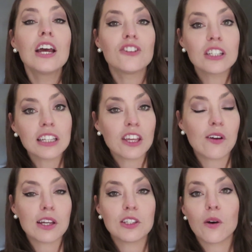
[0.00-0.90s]
Just to let you
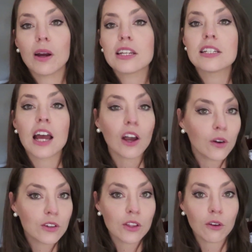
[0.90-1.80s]
guys know, I did not
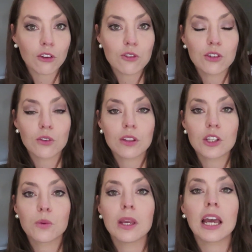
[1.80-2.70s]
go to the grocery store
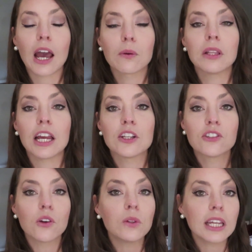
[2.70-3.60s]
this week. I relied
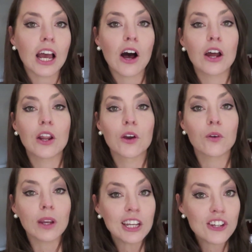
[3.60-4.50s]
solely on
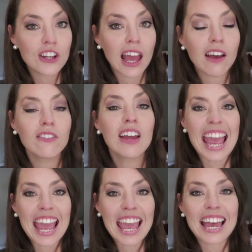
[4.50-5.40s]
Green Chef
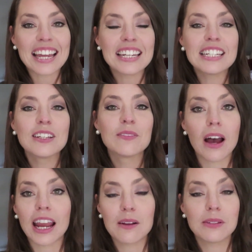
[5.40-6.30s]
and
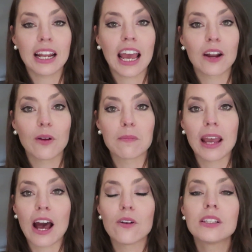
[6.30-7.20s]
items that I had around
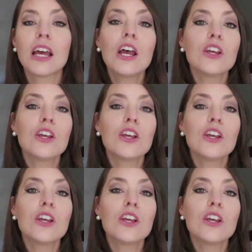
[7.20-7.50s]
my house.